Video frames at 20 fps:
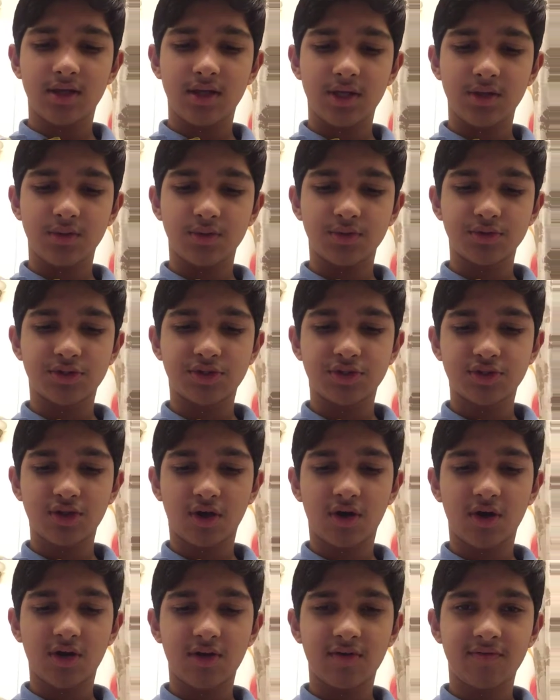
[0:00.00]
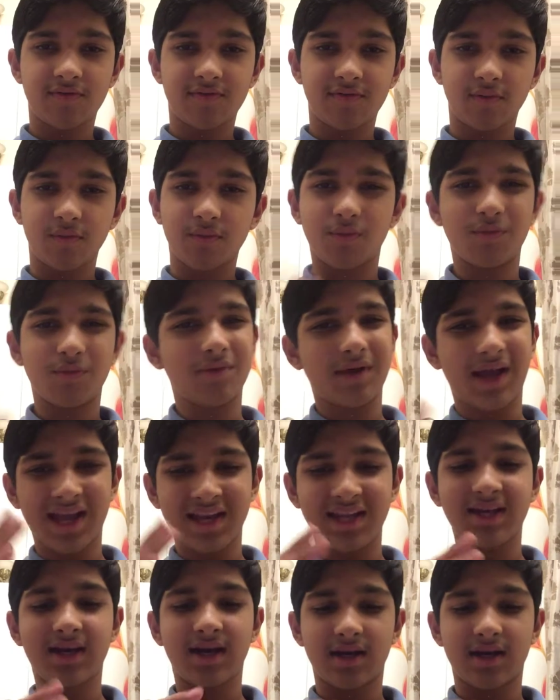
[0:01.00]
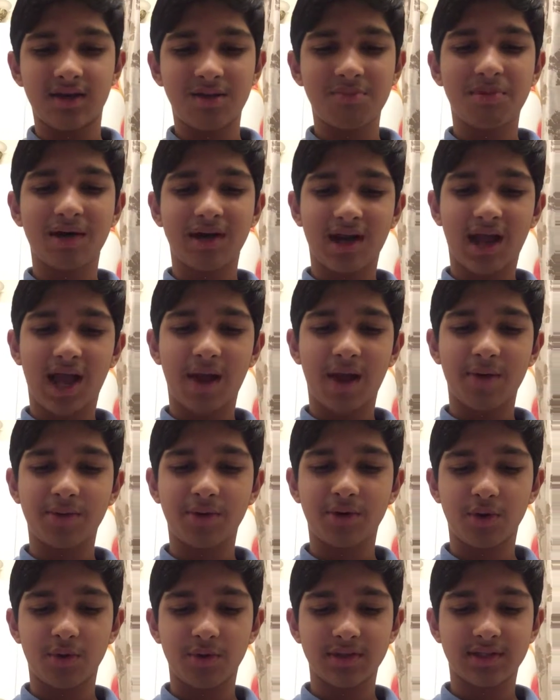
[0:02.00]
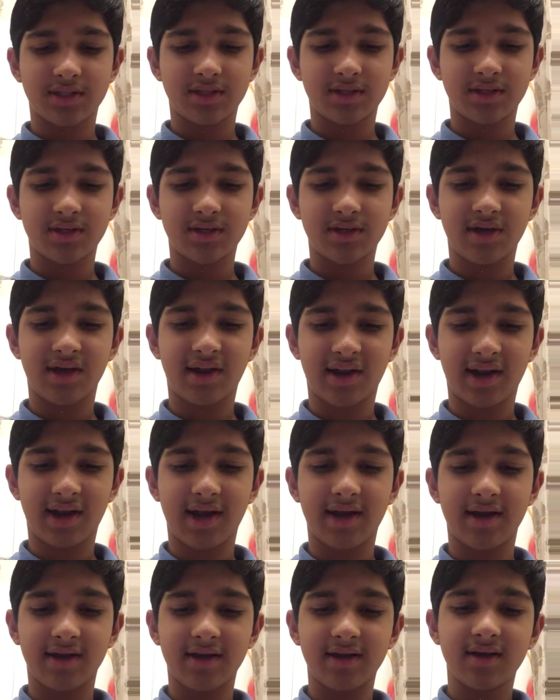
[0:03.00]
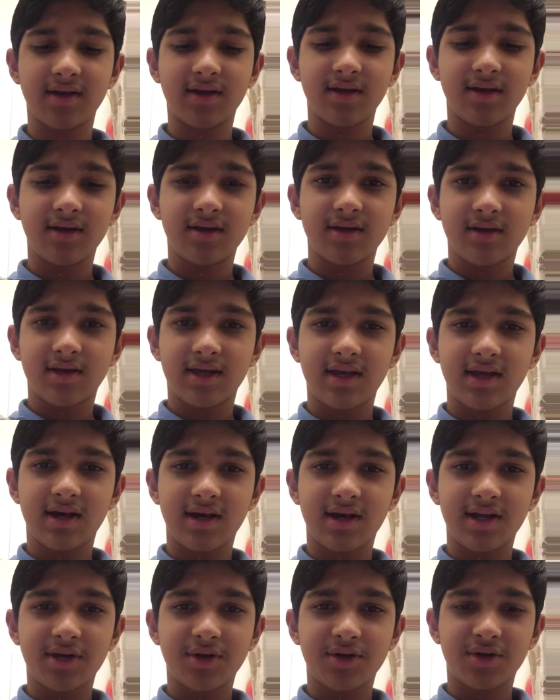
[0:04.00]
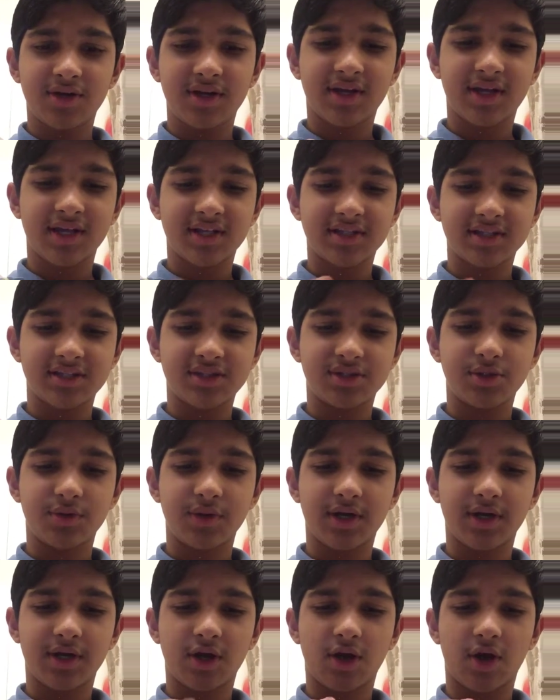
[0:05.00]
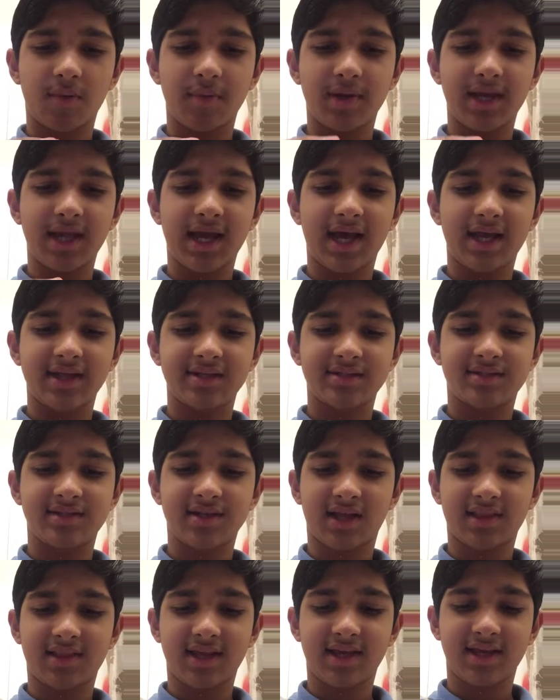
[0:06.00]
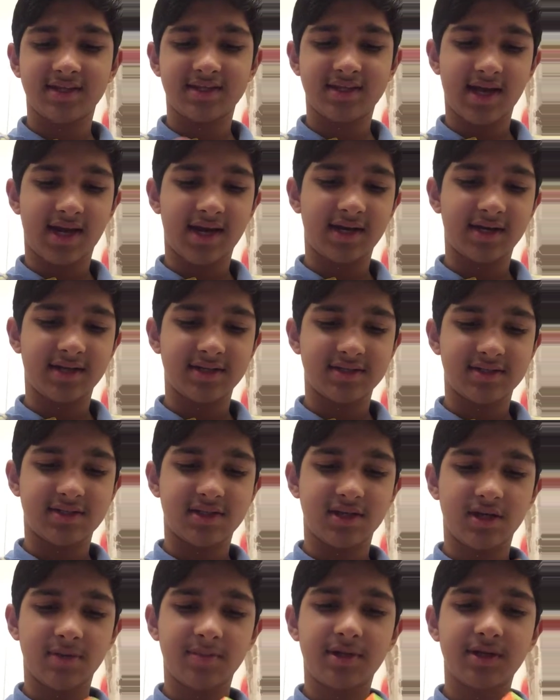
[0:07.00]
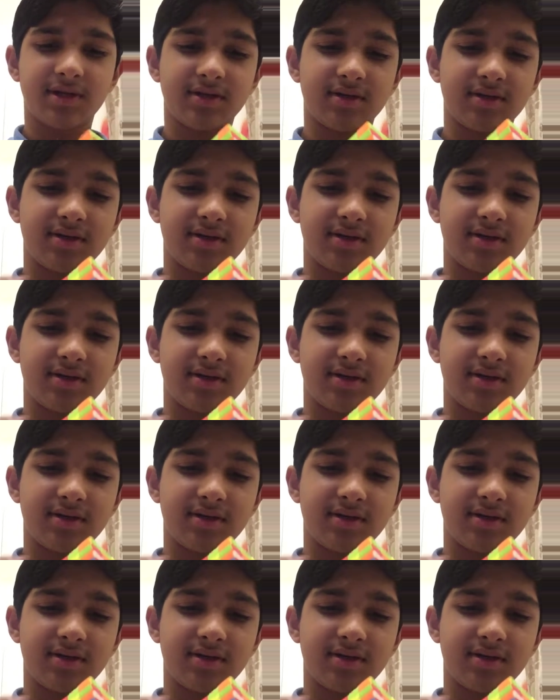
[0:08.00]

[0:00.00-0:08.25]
you solve any color, but I would go with red. Here you can just do it normally, as nothing is getting disturbed,